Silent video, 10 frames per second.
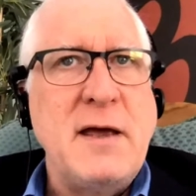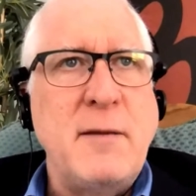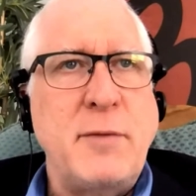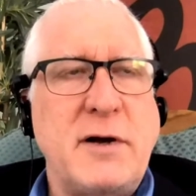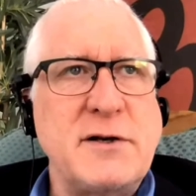
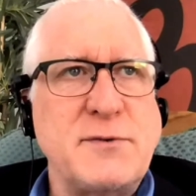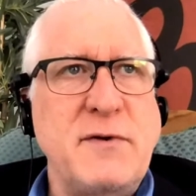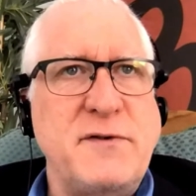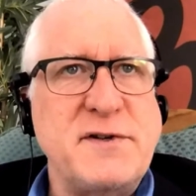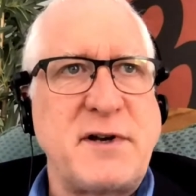because
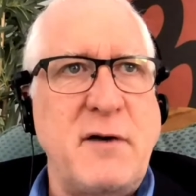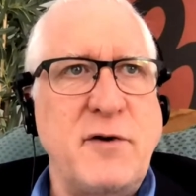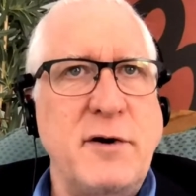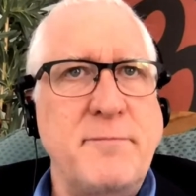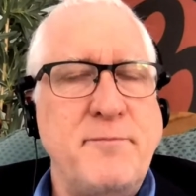we've
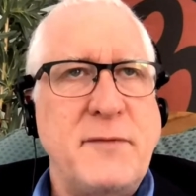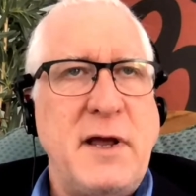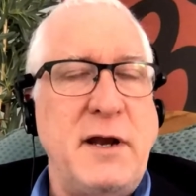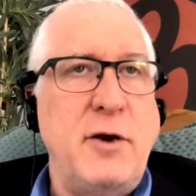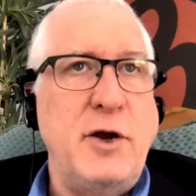discovered
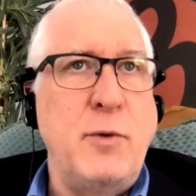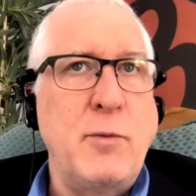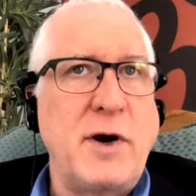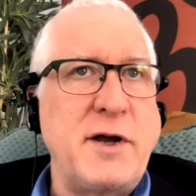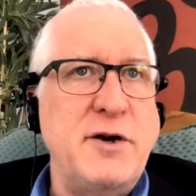and, you know we
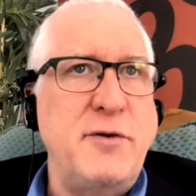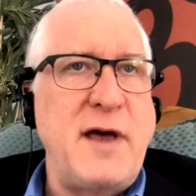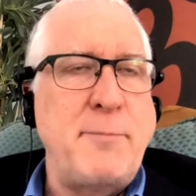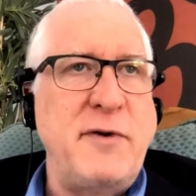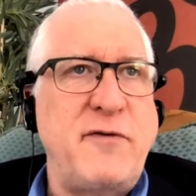weren't going to do
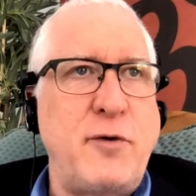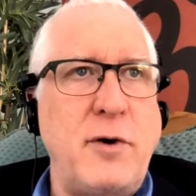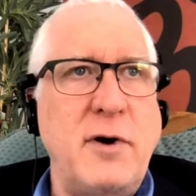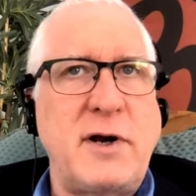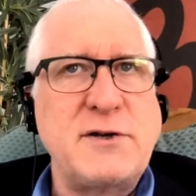that
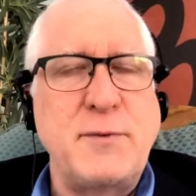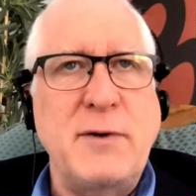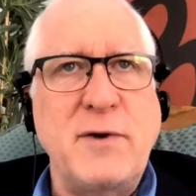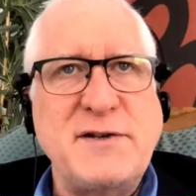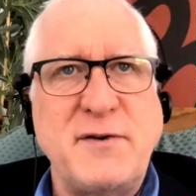before because we
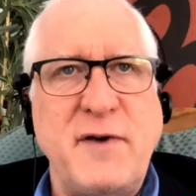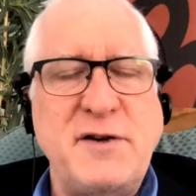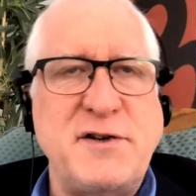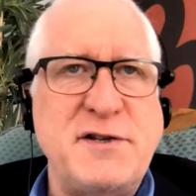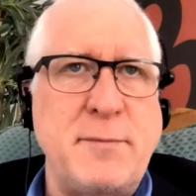had
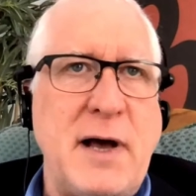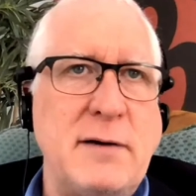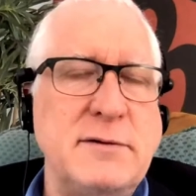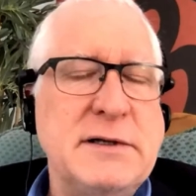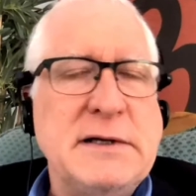reservations
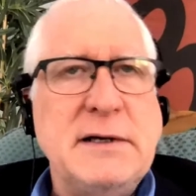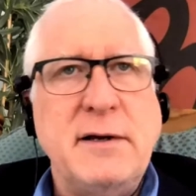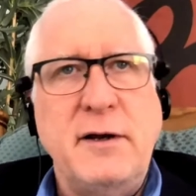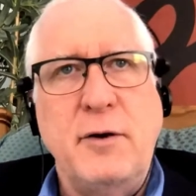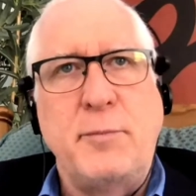about
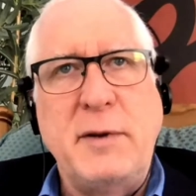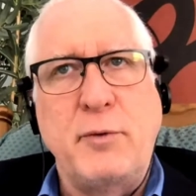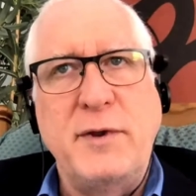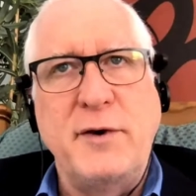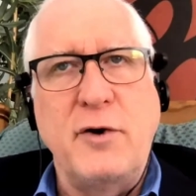you know
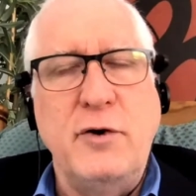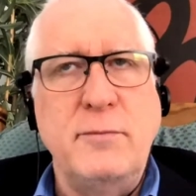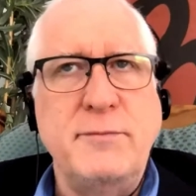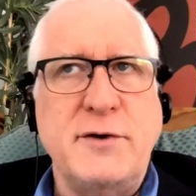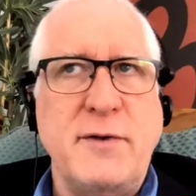people in their
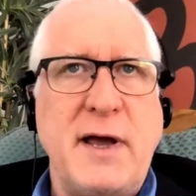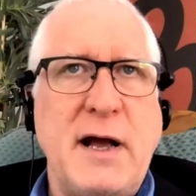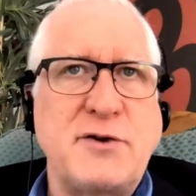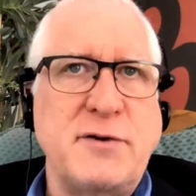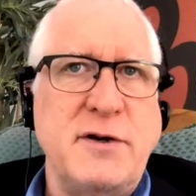home do they
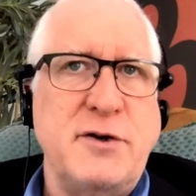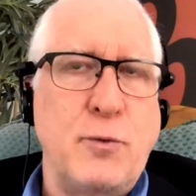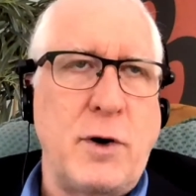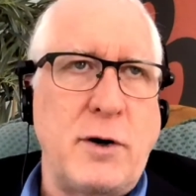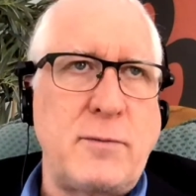actually
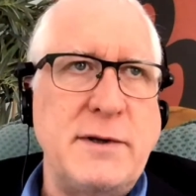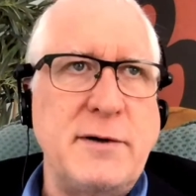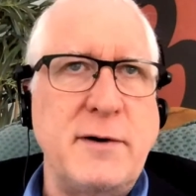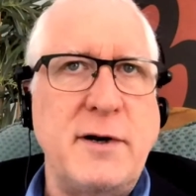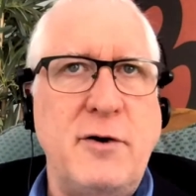do work when
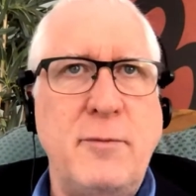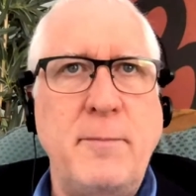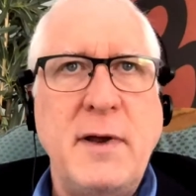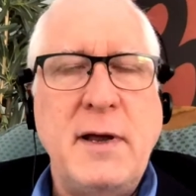they're at home,